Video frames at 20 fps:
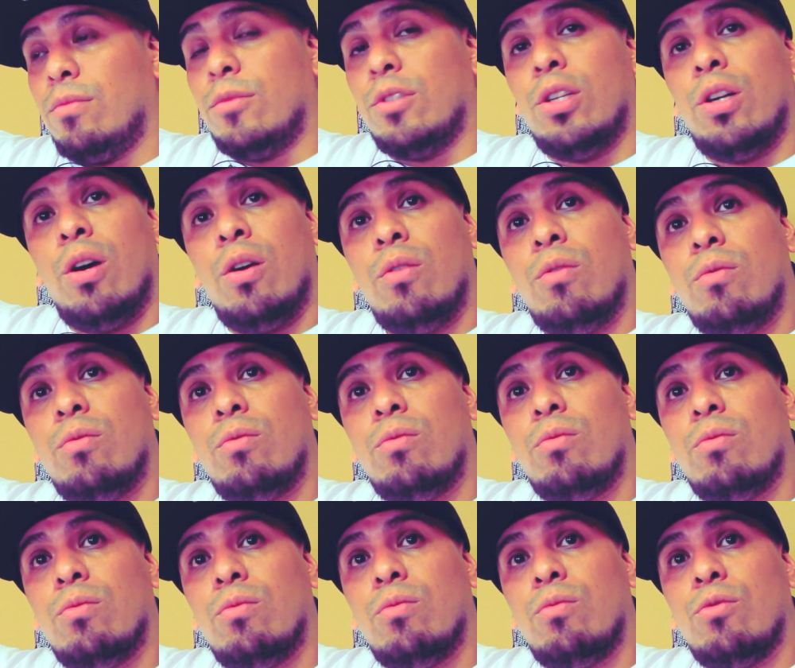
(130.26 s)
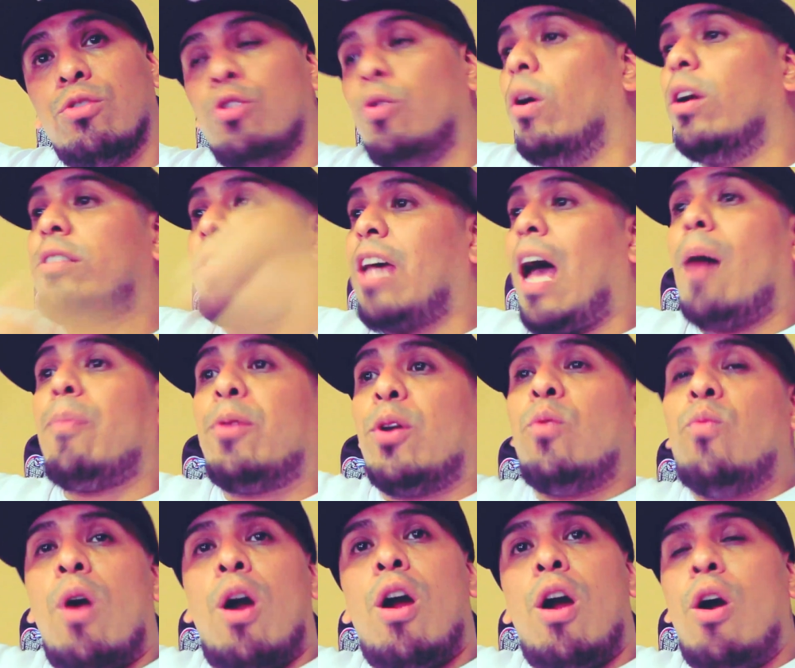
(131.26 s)
You know, you're on top of the
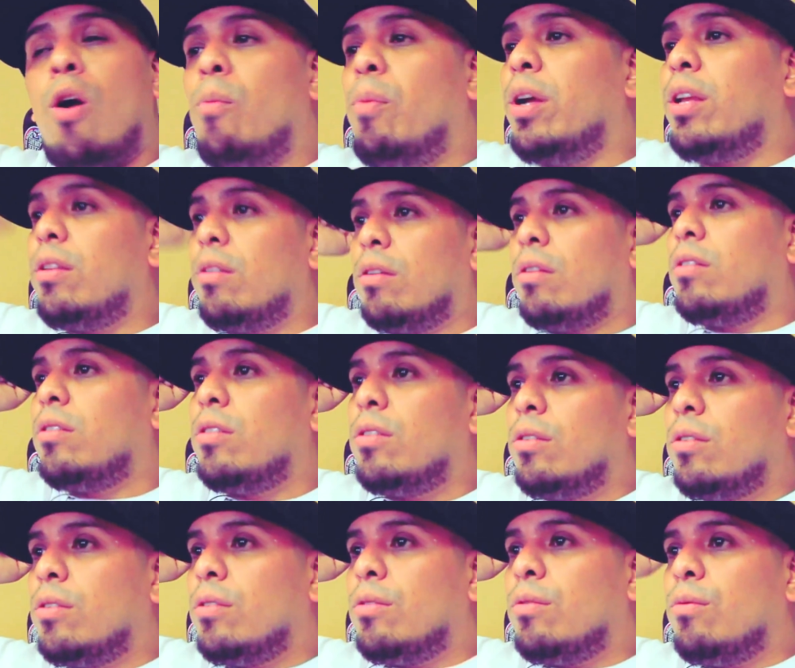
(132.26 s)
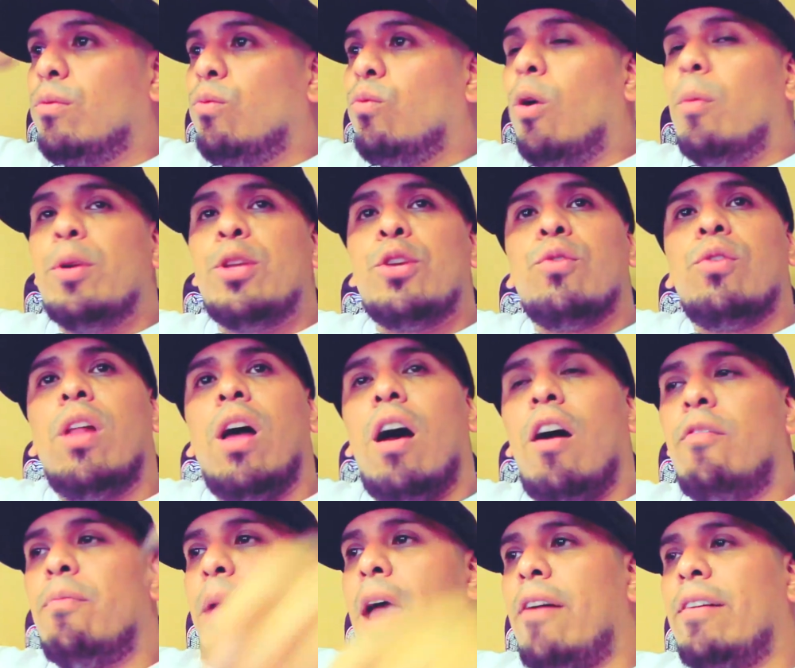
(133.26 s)
world, but woman you
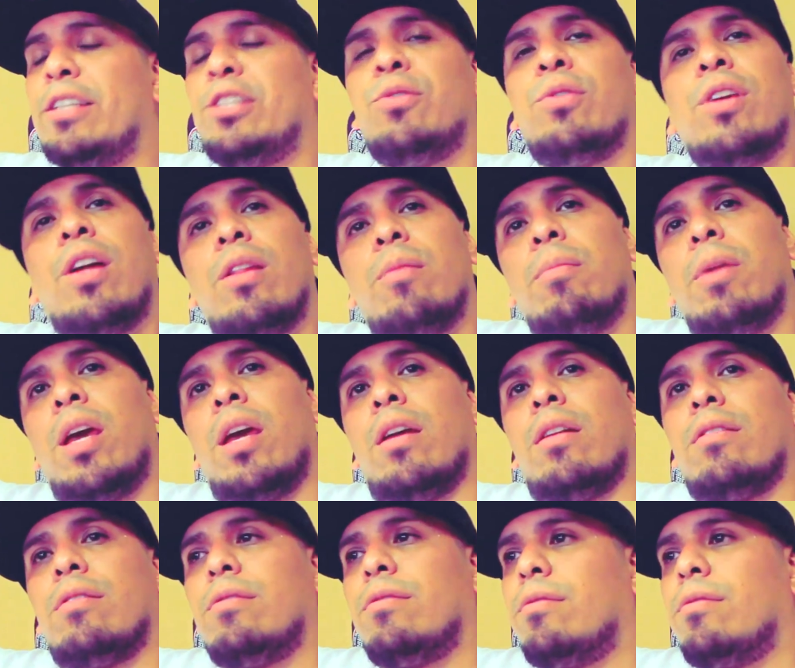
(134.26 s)
love married to another man.